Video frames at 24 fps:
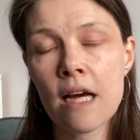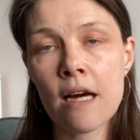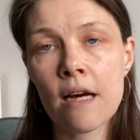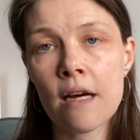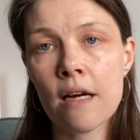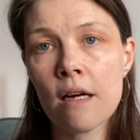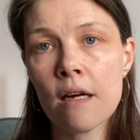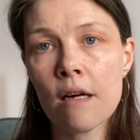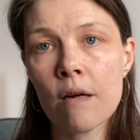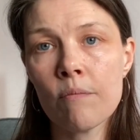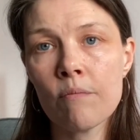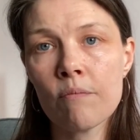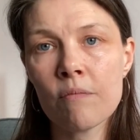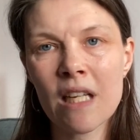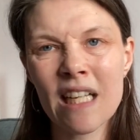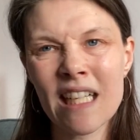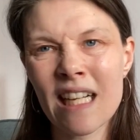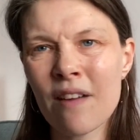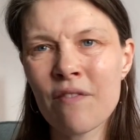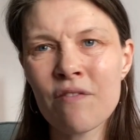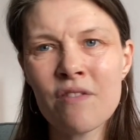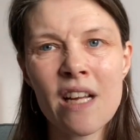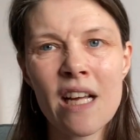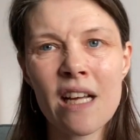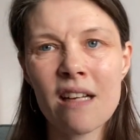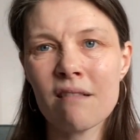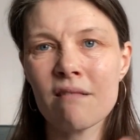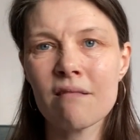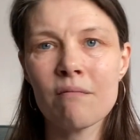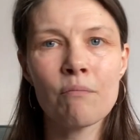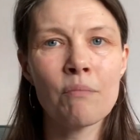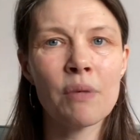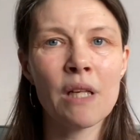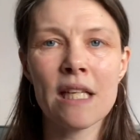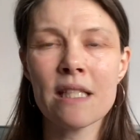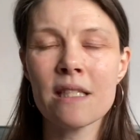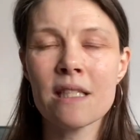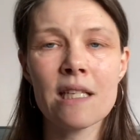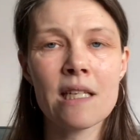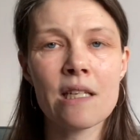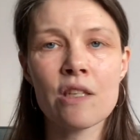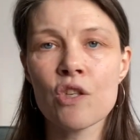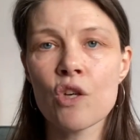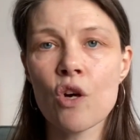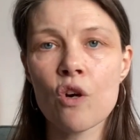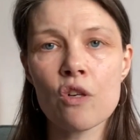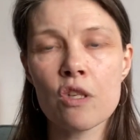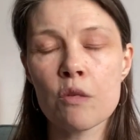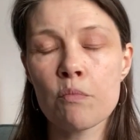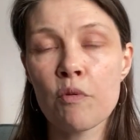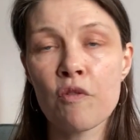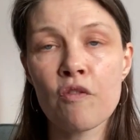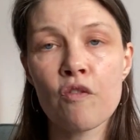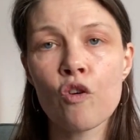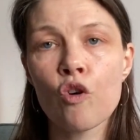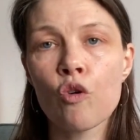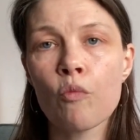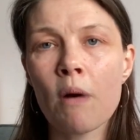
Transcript: Like, I've knit plenty of socks before,